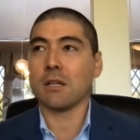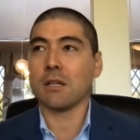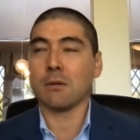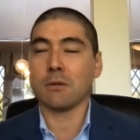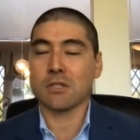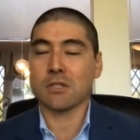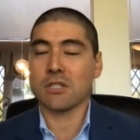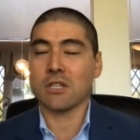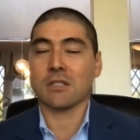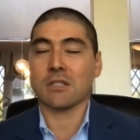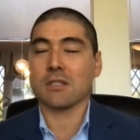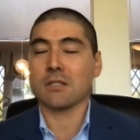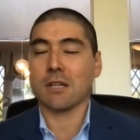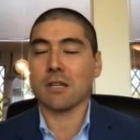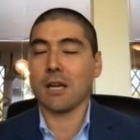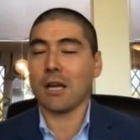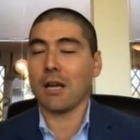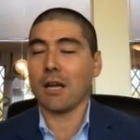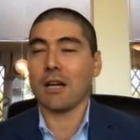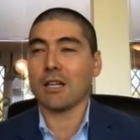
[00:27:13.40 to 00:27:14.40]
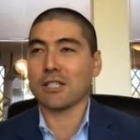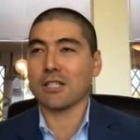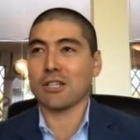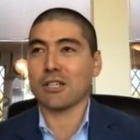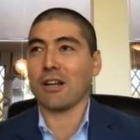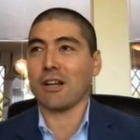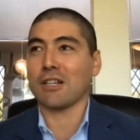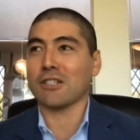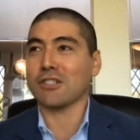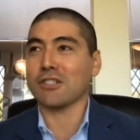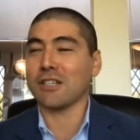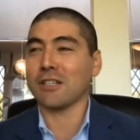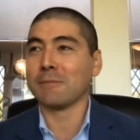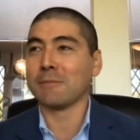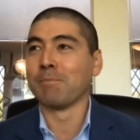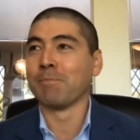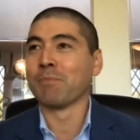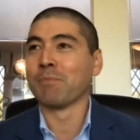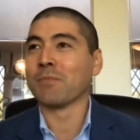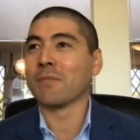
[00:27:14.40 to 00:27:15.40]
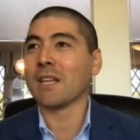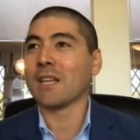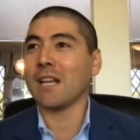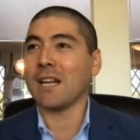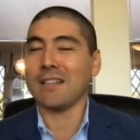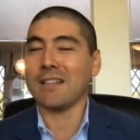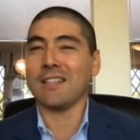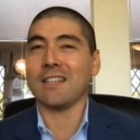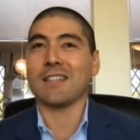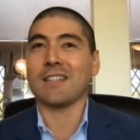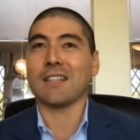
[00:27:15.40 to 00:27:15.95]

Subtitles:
just astonishing. And I think